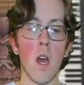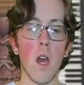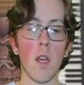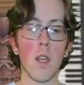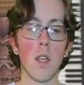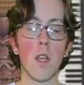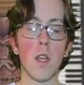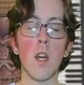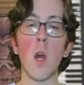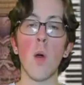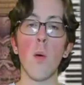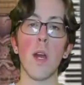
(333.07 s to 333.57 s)

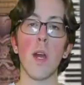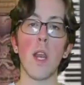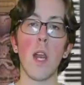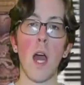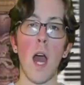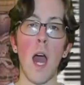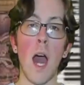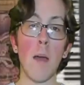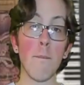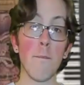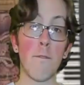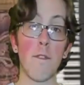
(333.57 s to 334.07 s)
You know what?
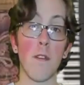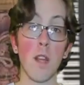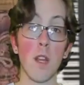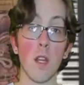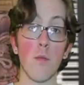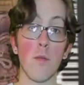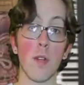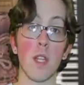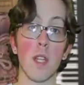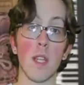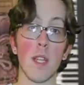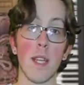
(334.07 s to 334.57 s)
I'm feeling
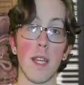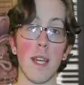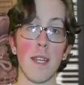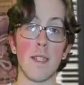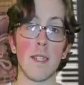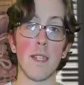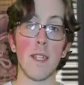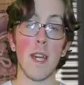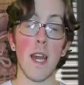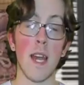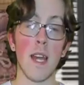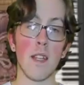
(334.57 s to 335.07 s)
really
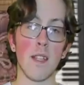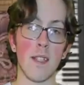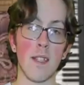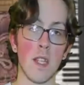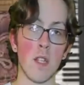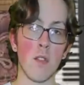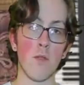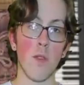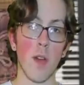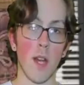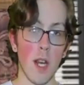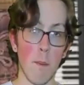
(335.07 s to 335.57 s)
lazy and
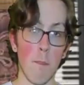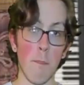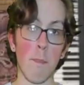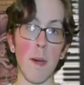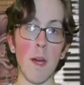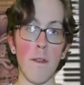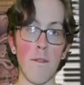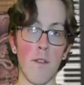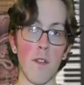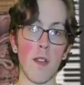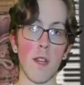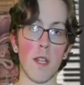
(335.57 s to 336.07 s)
didn't write a
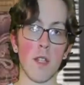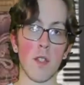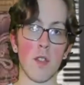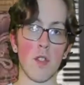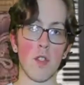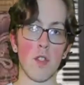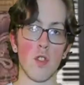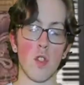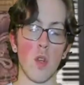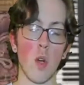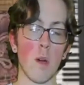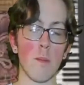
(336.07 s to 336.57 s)
bit for this,
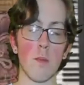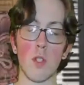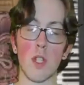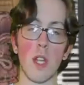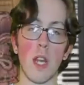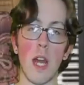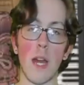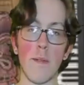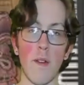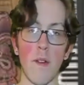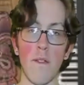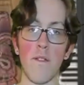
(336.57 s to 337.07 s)
so I'm just gonna
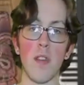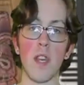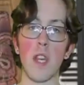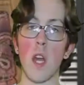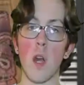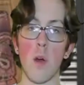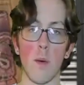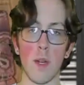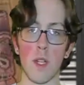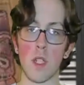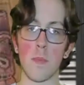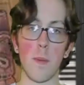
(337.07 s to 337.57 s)
have a
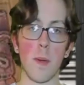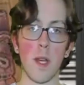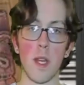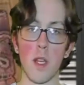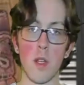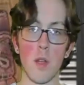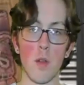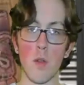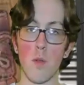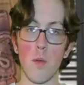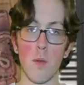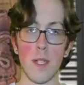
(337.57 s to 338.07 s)
video explaining to
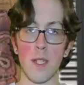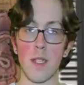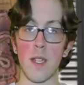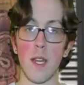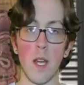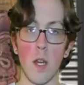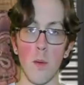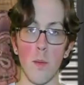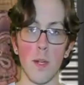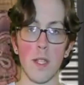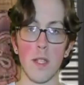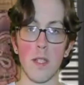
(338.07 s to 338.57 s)
you what
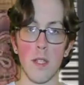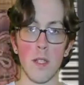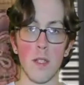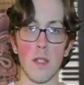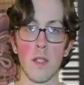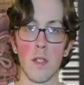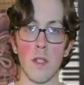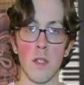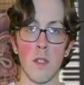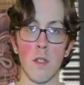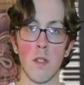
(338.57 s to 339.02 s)
Sikowitz is.